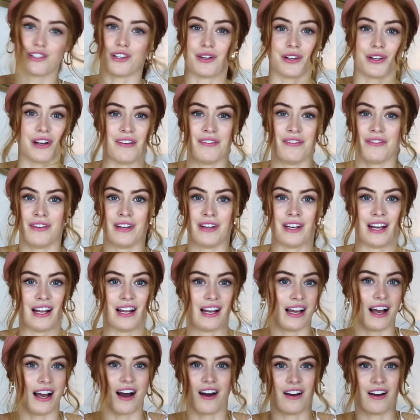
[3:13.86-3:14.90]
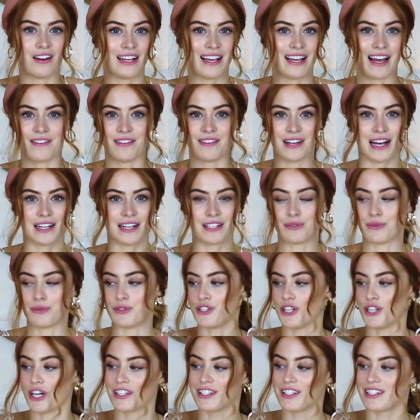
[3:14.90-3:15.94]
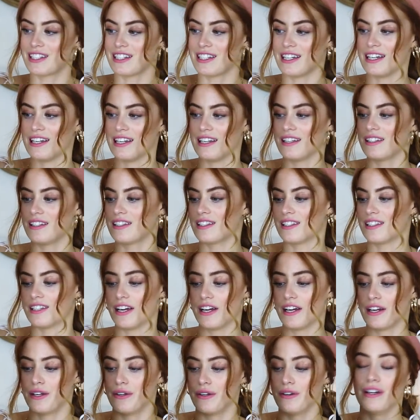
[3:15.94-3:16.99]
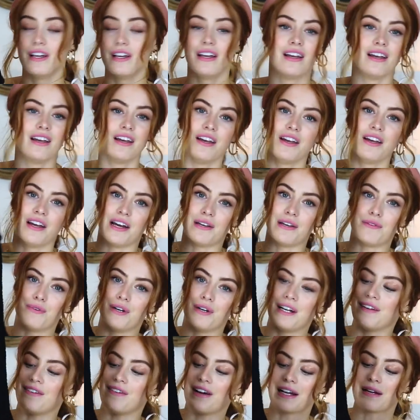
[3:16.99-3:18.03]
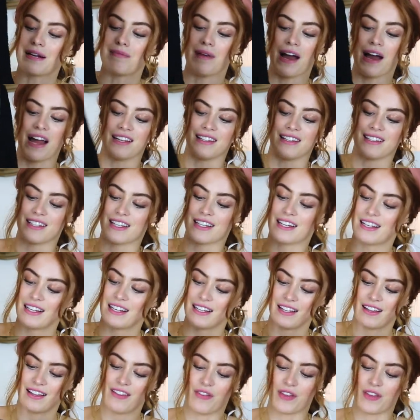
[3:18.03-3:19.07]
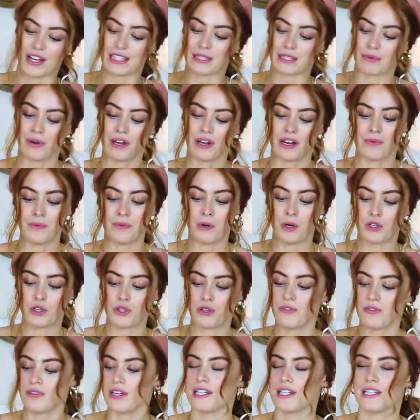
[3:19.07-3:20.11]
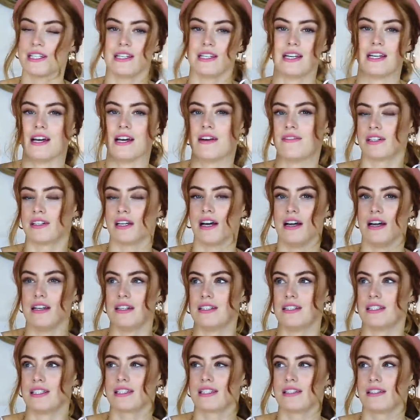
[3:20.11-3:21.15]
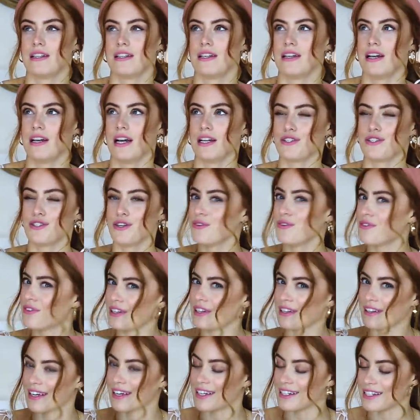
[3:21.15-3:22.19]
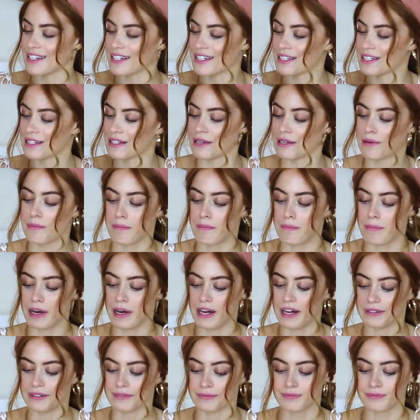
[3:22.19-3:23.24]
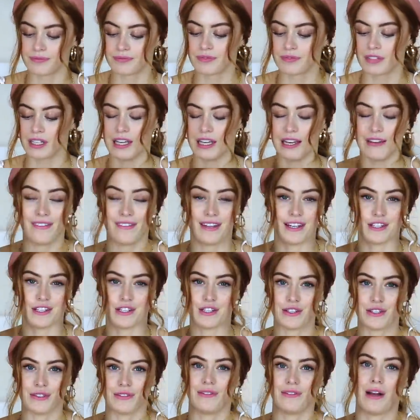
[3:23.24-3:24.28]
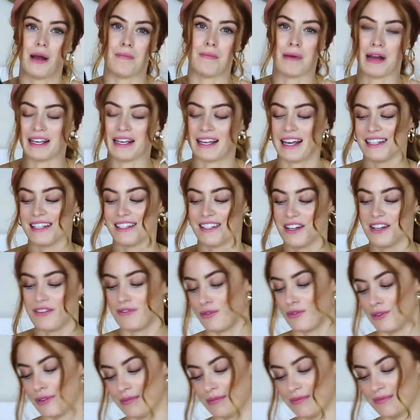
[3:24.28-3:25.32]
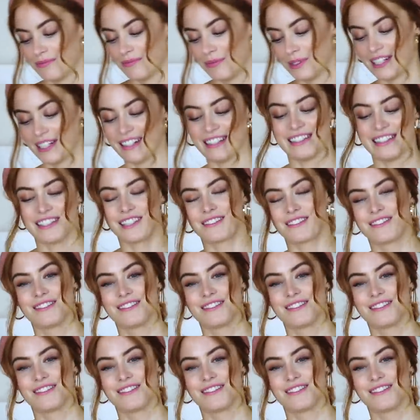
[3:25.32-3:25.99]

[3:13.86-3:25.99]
so comfy and I like hardly ever had to adjust it. So I'd really recommend this one. I'm not sure if they did it in other colours. I don't think they did, but if they do, I might get another one because